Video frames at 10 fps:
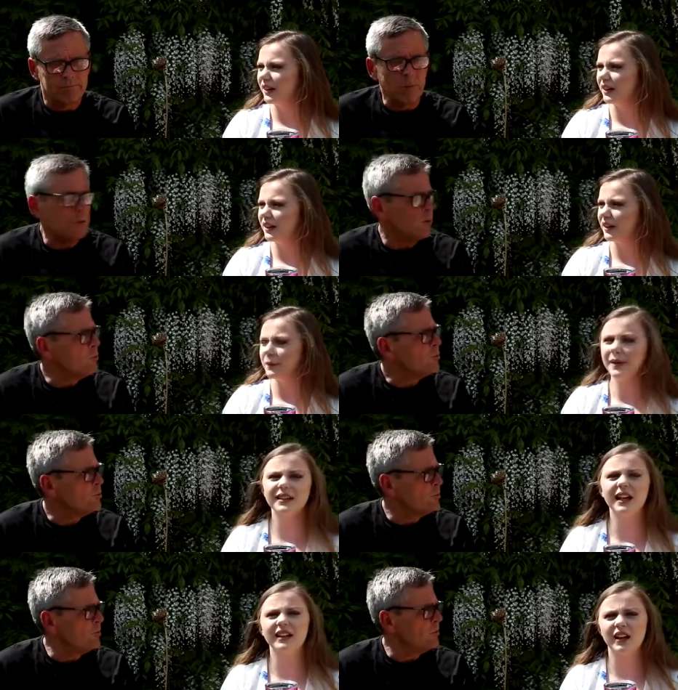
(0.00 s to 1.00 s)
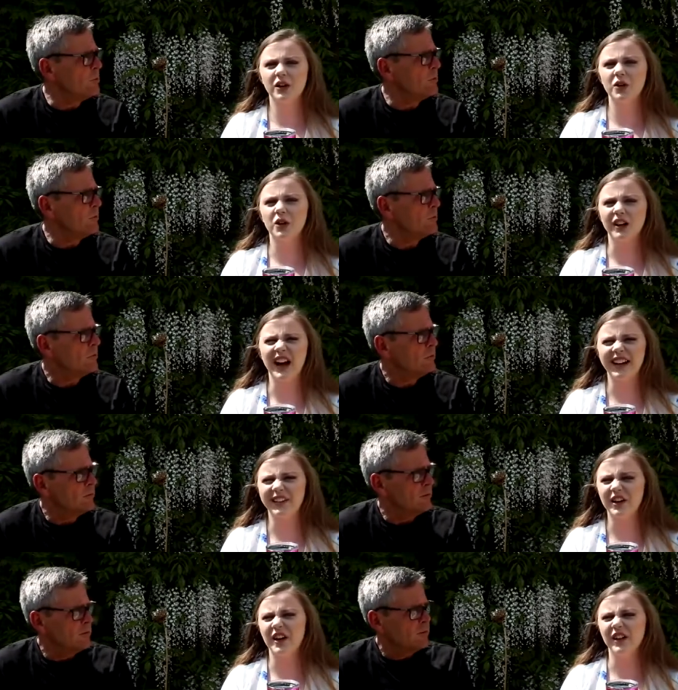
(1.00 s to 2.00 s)
Speaker 1: Well, you. My dad can cook.
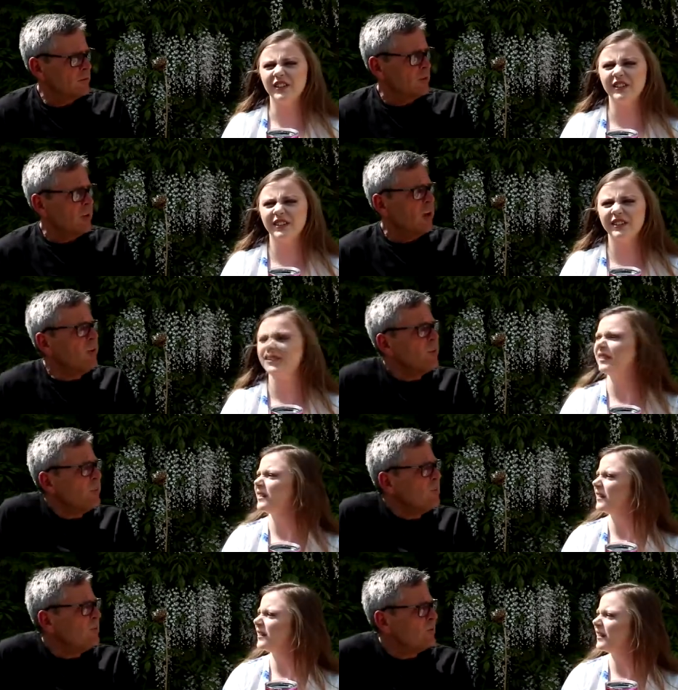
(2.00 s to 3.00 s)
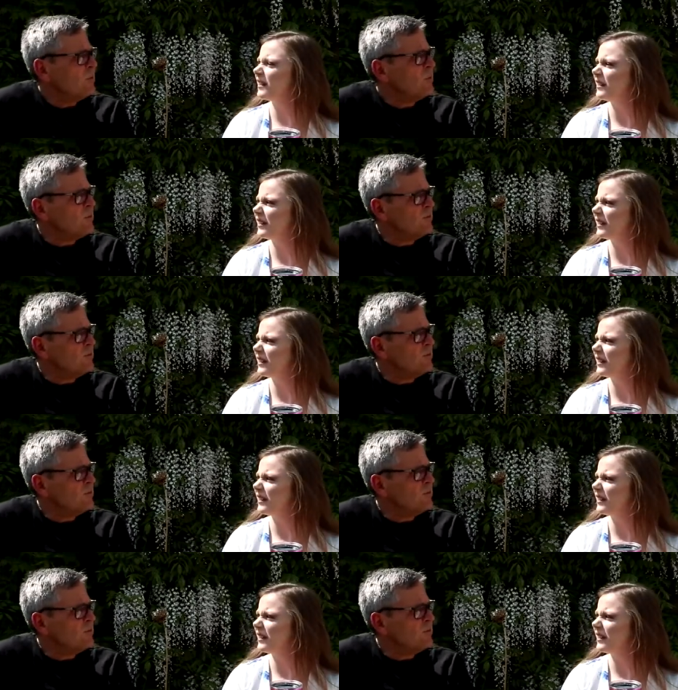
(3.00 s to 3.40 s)
I can't.
Speaker 2: Oh yeah, you don't. You